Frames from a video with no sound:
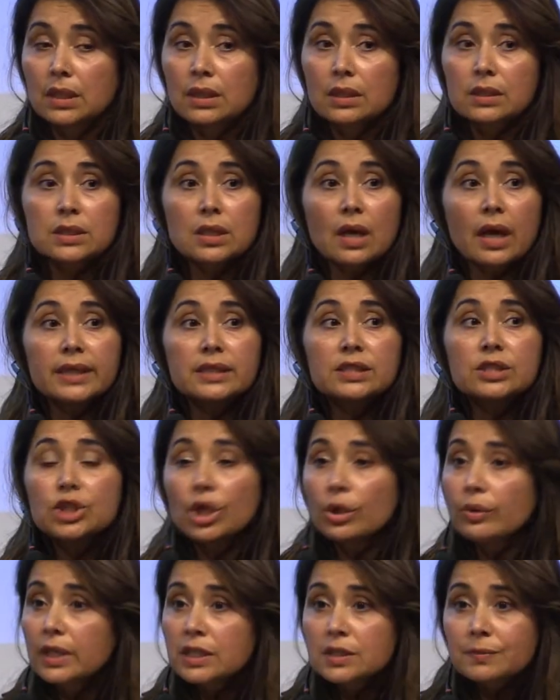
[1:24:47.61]
So I
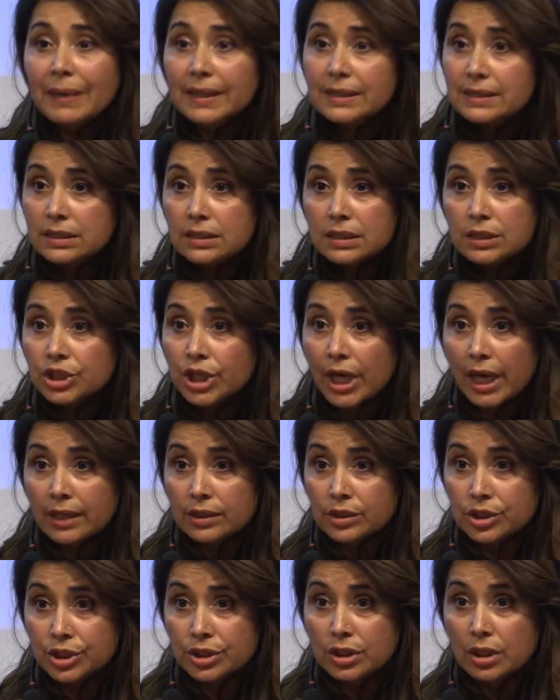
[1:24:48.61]
don't expect it to
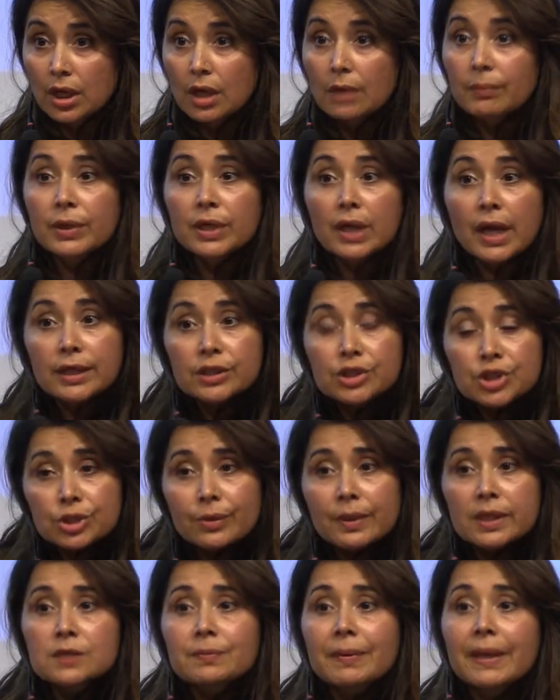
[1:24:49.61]
change, but I do
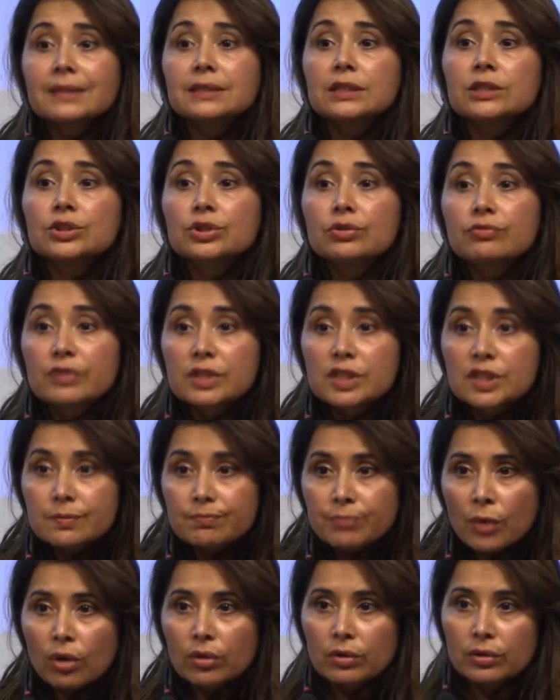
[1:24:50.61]
expect it to
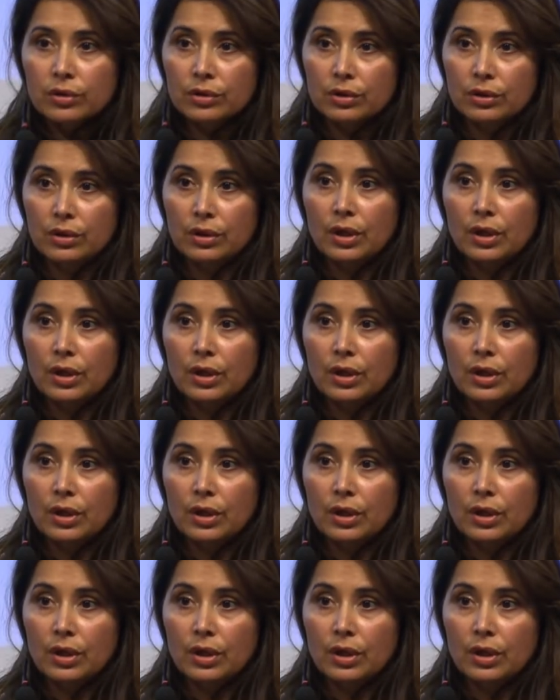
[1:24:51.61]
respond.